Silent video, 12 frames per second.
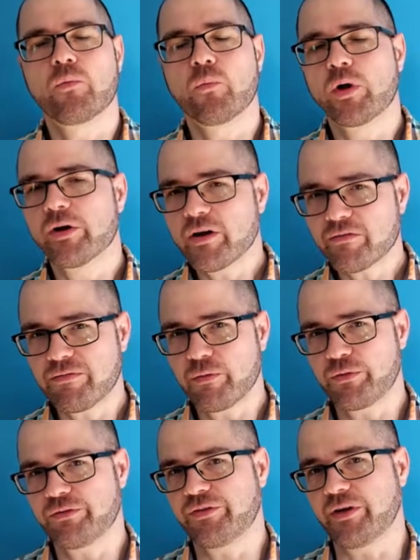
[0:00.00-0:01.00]
We're not
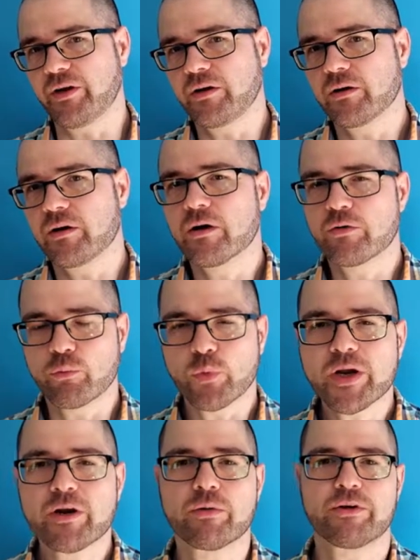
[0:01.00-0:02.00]
focusing on
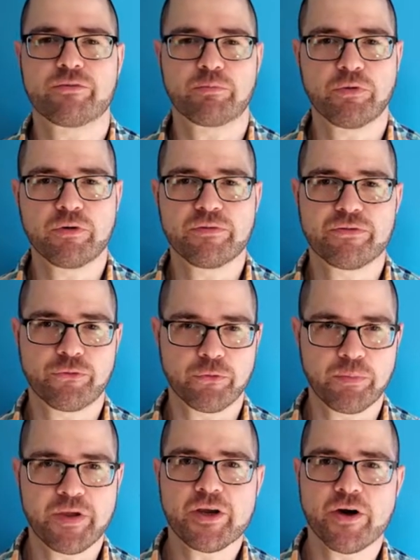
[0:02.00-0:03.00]
rigorous proofs
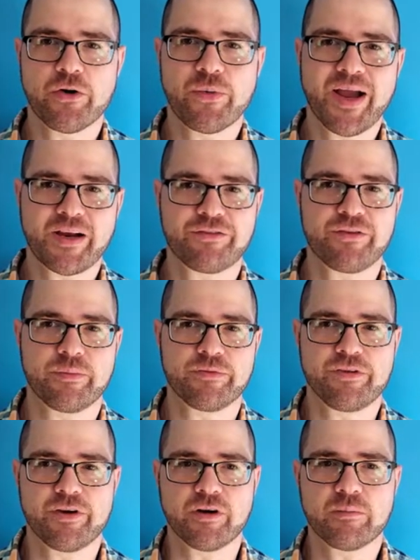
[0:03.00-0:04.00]
through Peano
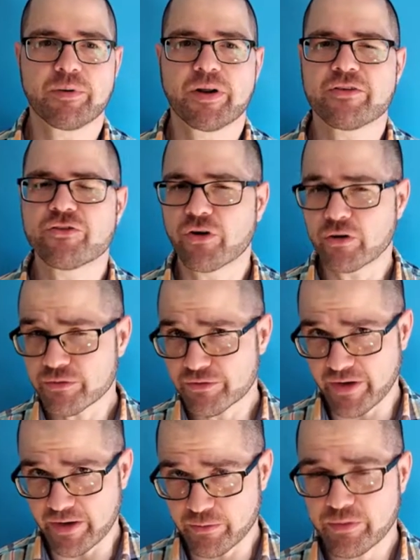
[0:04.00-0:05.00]
axioms here, but it
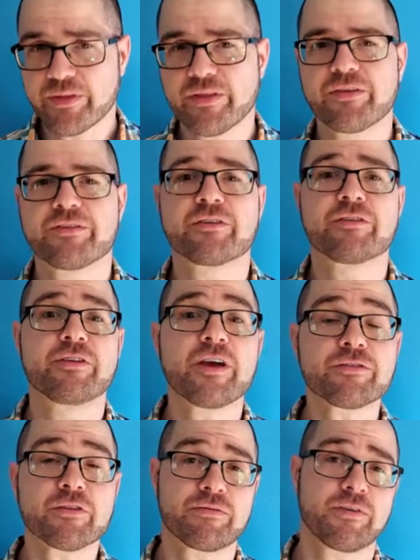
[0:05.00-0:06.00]
turns out that the
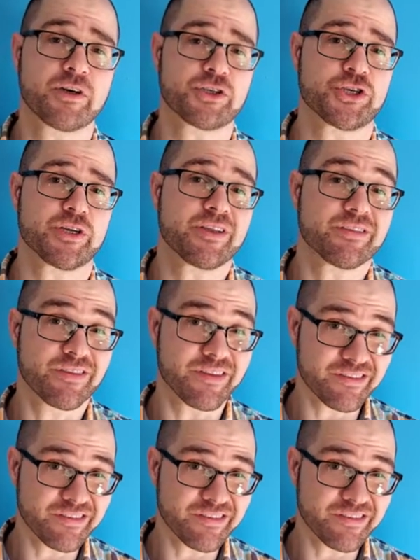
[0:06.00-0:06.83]
successor function is the